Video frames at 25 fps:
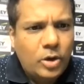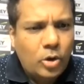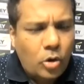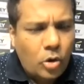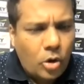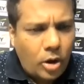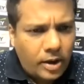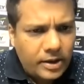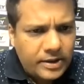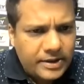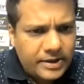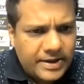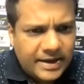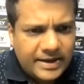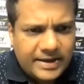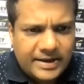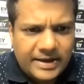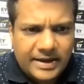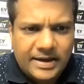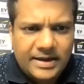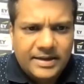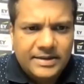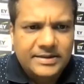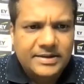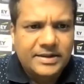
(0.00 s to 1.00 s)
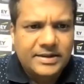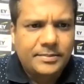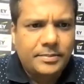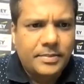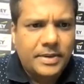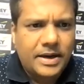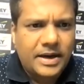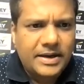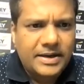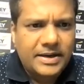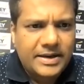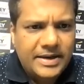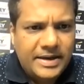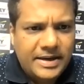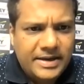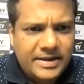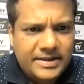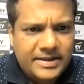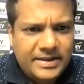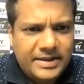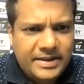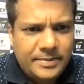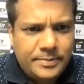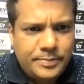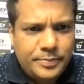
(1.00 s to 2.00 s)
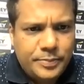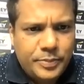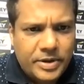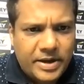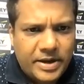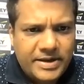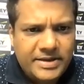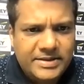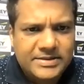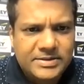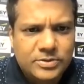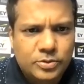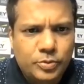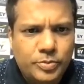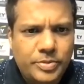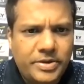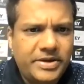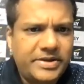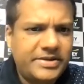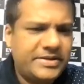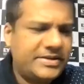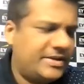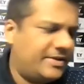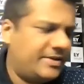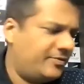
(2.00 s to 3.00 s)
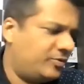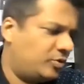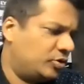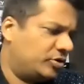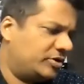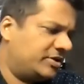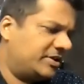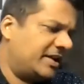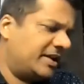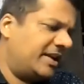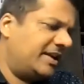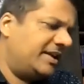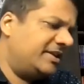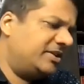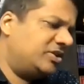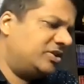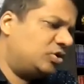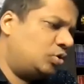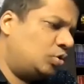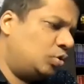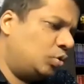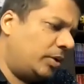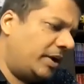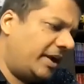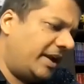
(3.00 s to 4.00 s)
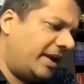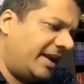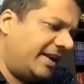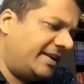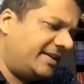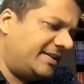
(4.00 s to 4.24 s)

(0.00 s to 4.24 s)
In Kolkata, the market, the price would be received to sell is